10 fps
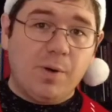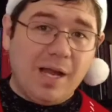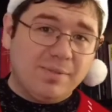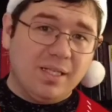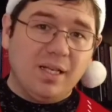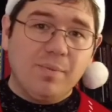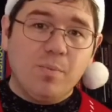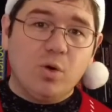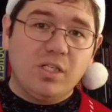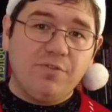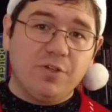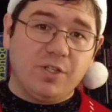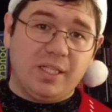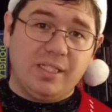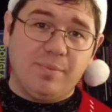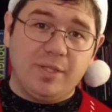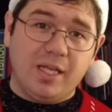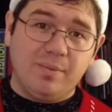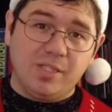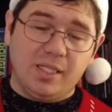Perhaps a little bit more difficult than some of
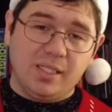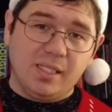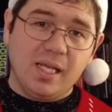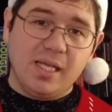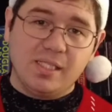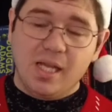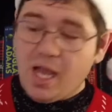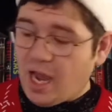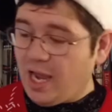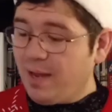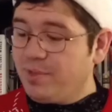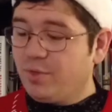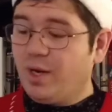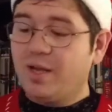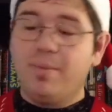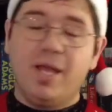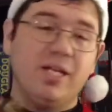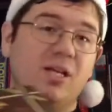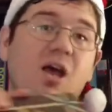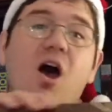the games on this list, I am going to
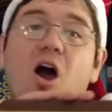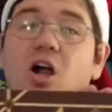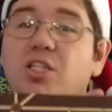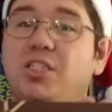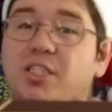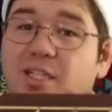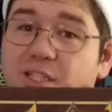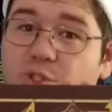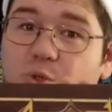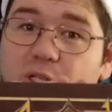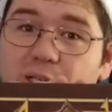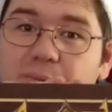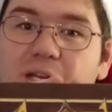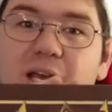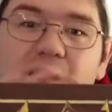recommend Argent the Consortium.